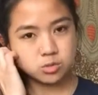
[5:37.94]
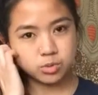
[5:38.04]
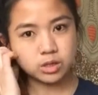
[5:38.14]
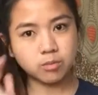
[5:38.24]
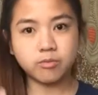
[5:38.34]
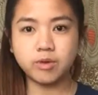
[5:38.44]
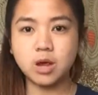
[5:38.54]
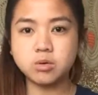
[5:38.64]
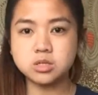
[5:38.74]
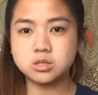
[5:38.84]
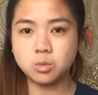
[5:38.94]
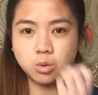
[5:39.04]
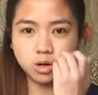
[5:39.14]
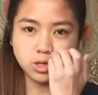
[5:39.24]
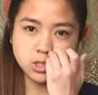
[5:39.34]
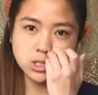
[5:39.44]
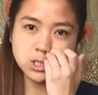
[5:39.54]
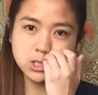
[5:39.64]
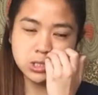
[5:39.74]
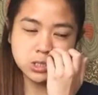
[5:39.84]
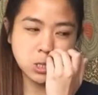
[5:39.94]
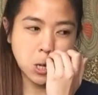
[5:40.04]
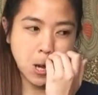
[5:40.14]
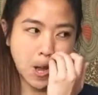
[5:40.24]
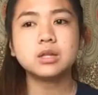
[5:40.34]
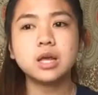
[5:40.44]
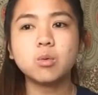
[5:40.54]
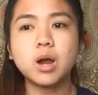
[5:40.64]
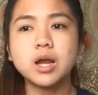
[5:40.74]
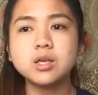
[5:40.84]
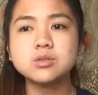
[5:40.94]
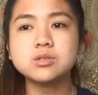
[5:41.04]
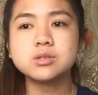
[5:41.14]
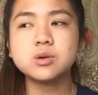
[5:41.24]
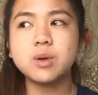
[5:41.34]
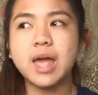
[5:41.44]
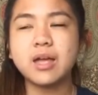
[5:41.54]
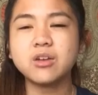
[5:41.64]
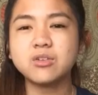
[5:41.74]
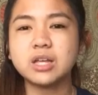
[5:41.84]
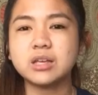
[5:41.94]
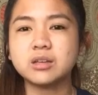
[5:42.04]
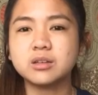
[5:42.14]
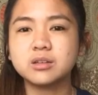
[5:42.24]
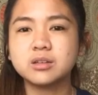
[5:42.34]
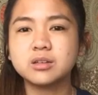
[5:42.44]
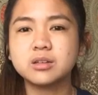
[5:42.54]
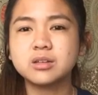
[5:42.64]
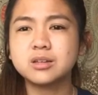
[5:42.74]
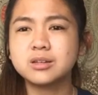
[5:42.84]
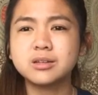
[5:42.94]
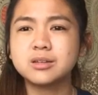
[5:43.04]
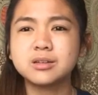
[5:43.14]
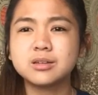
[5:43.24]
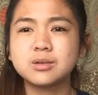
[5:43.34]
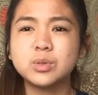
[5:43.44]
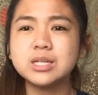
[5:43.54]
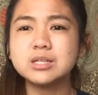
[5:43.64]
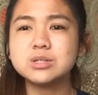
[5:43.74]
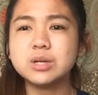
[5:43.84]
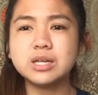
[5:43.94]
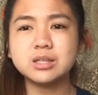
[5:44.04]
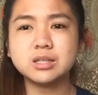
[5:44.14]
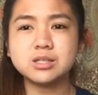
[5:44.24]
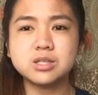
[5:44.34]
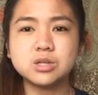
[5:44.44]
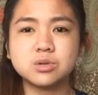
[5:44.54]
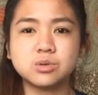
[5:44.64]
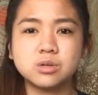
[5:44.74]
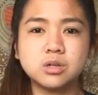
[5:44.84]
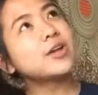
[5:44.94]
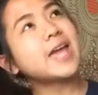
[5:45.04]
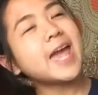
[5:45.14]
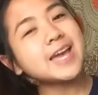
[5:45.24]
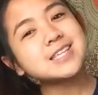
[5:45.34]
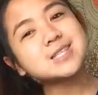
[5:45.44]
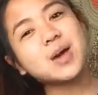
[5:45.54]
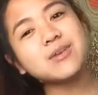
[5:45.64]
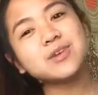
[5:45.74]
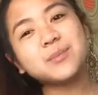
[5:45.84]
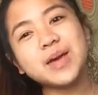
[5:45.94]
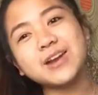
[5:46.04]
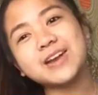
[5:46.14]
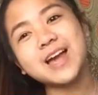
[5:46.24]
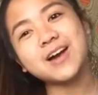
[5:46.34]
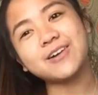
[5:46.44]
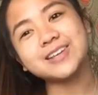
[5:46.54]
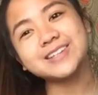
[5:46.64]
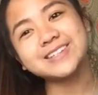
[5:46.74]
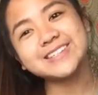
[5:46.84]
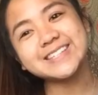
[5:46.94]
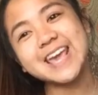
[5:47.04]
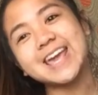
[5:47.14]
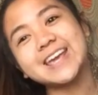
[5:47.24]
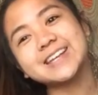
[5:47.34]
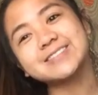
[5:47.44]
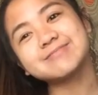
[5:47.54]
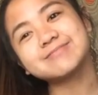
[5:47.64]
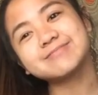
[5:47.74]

should bring them flowers to work, jeez. Like, why are you so angry? We didn't do anything to you. Okay, so I feel better now. Yay.